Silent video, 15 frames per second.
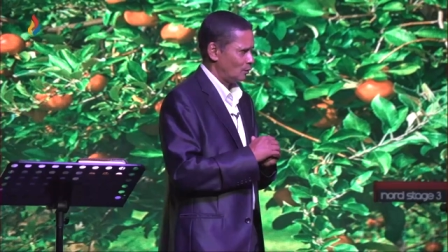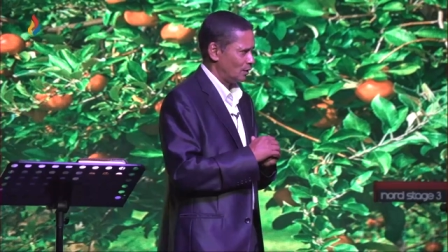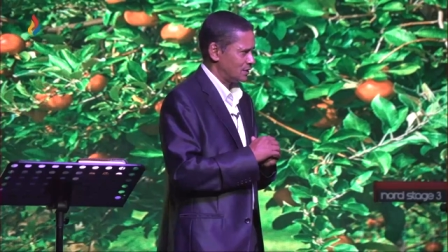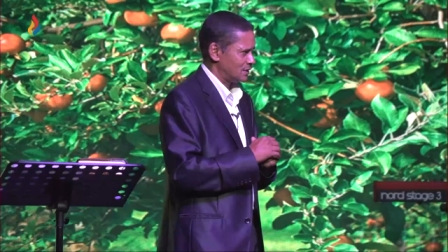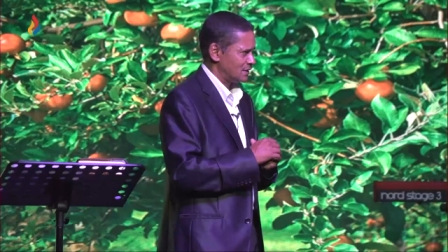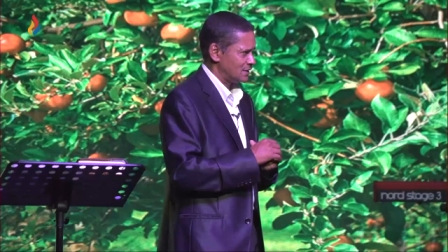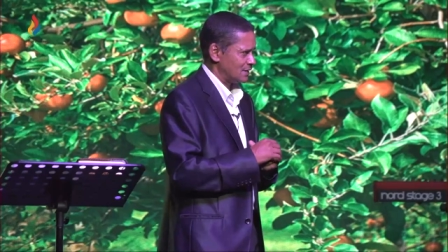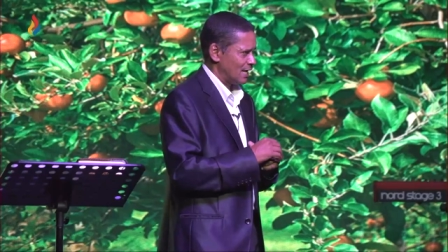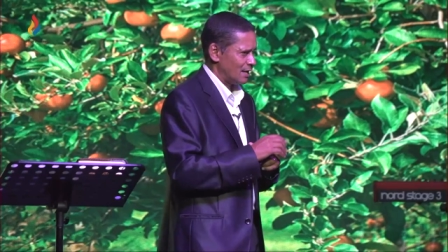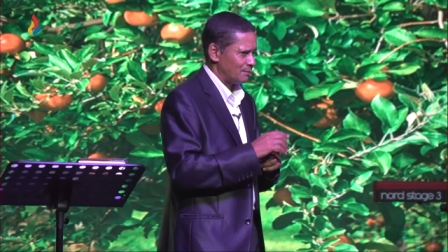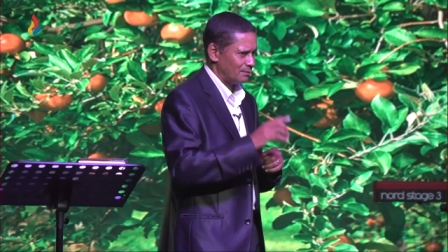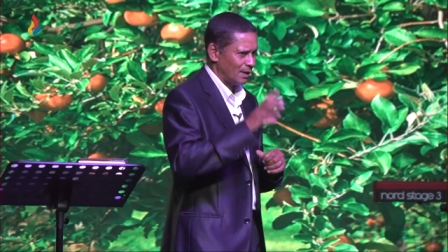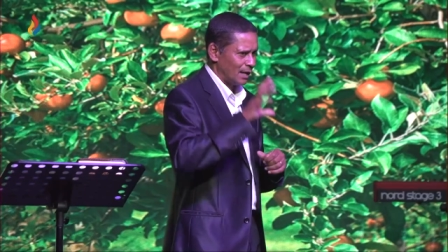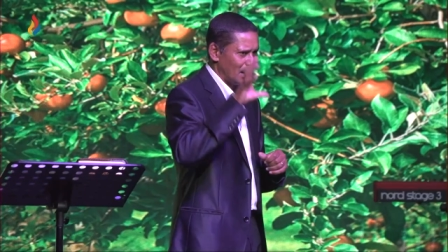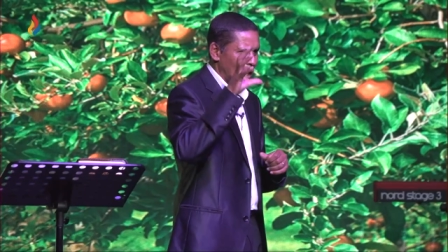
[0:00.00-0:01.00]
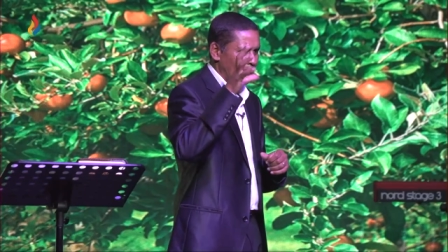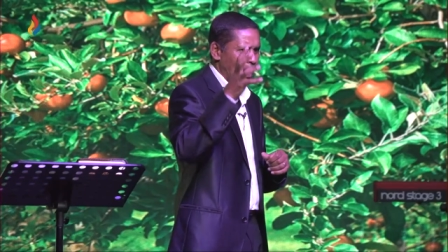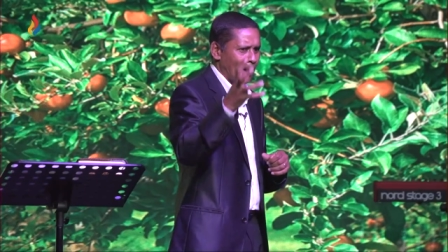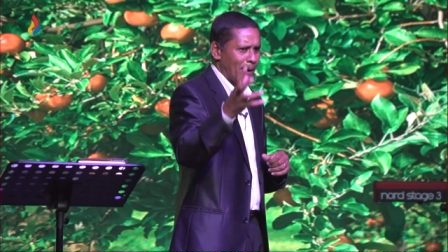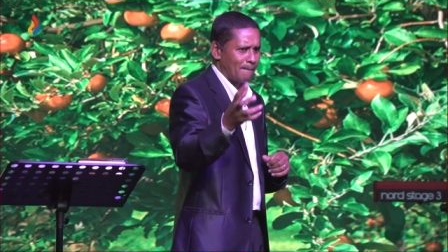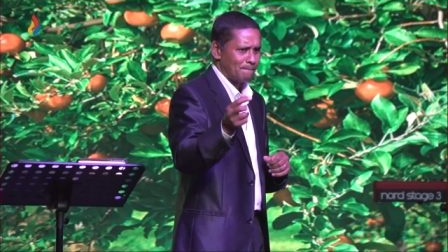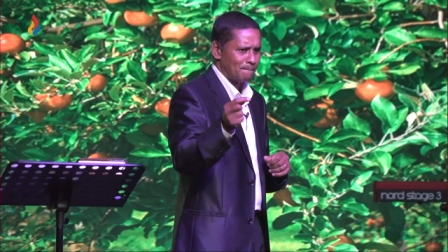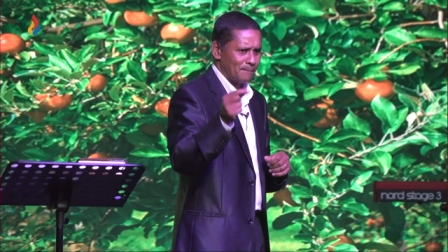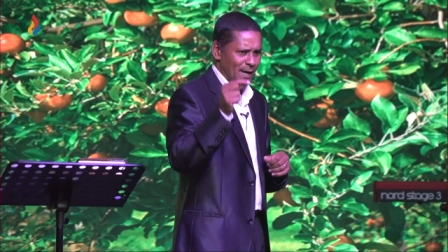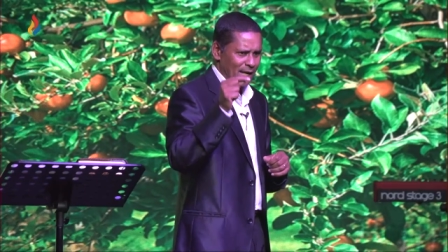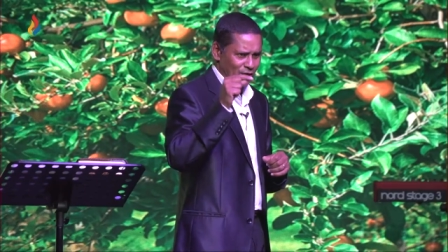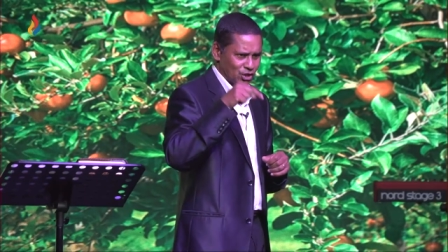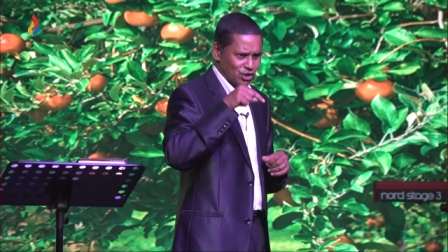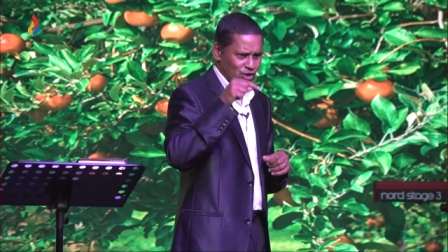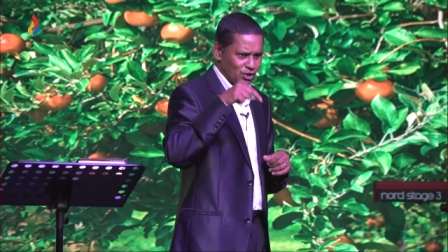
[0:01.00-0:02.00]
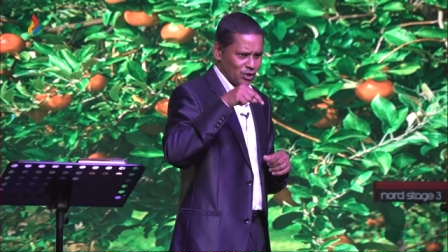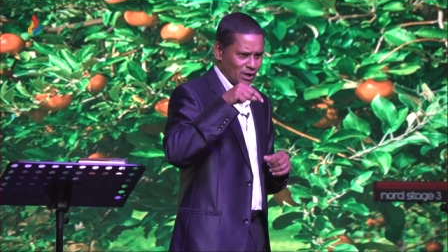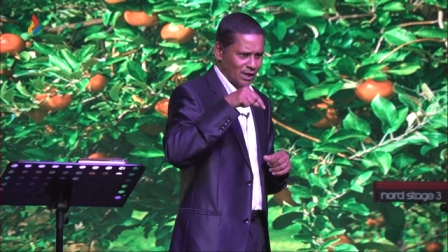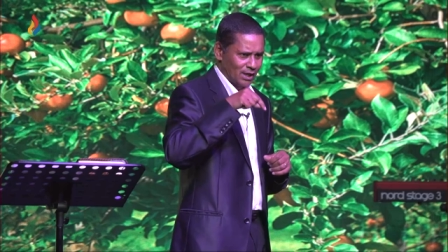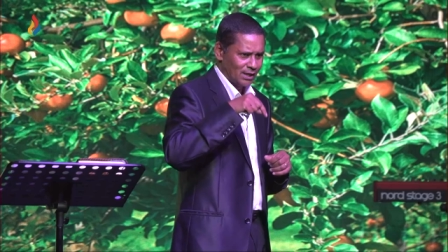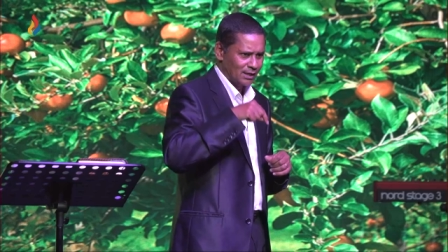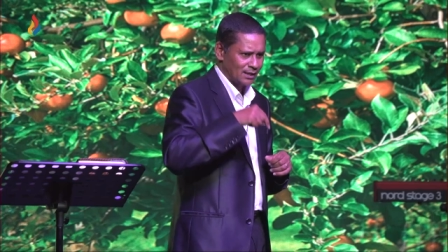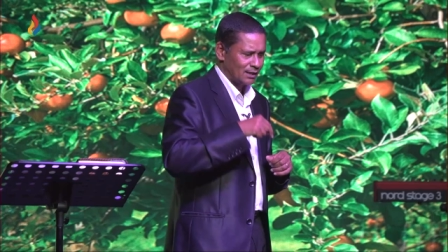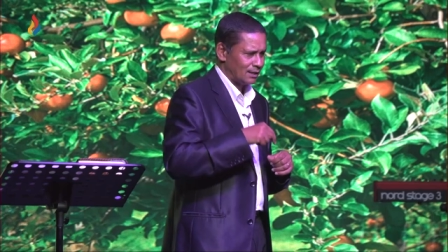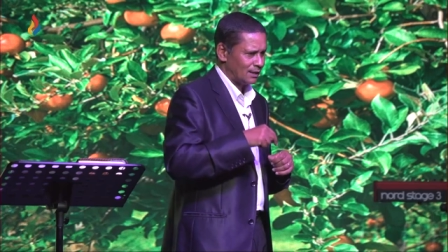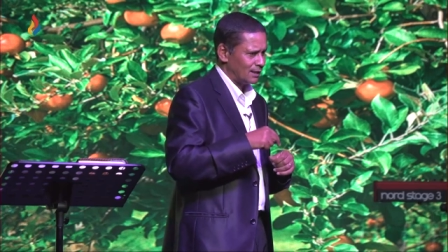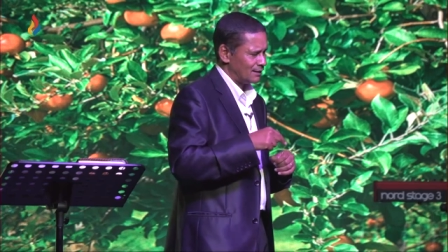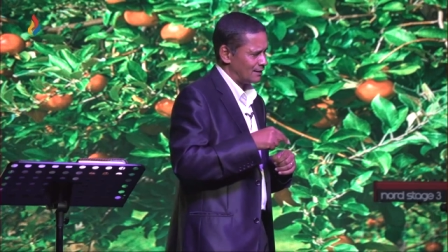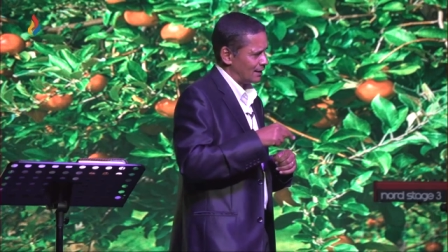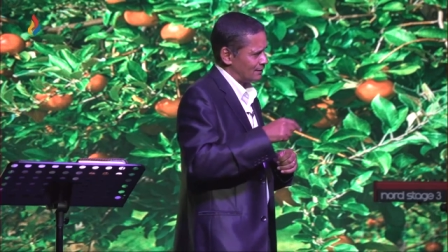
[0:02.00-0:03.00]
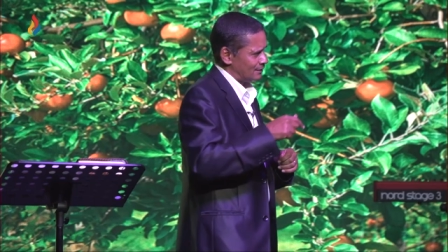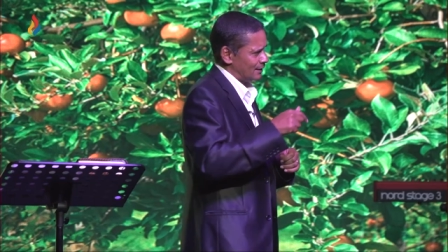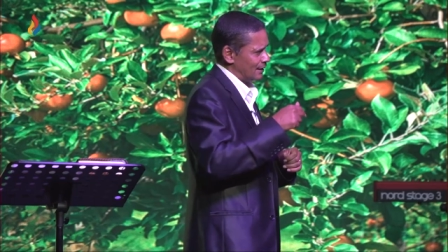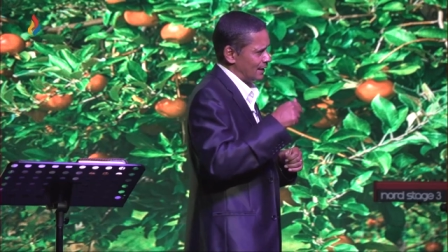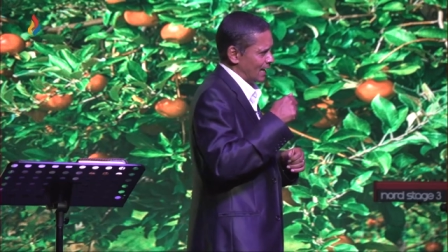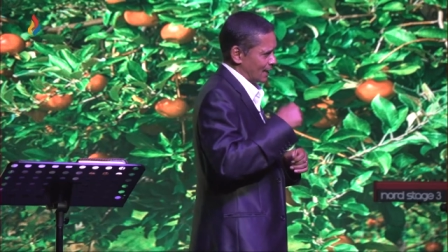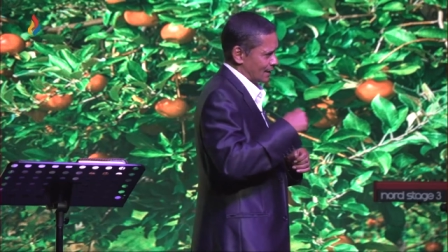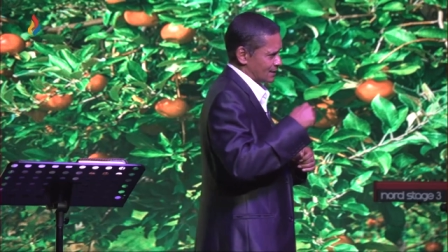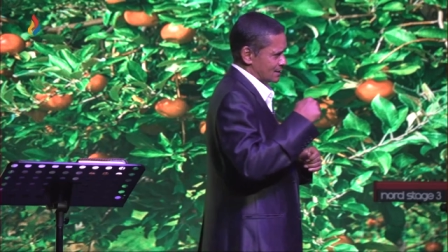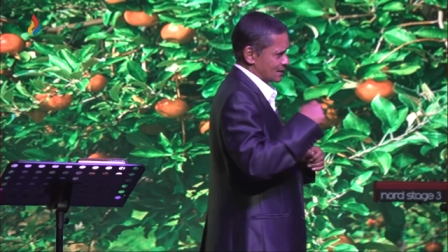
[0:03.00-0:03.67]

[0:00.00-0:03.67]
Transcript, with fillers: What's his name? Make sure that the next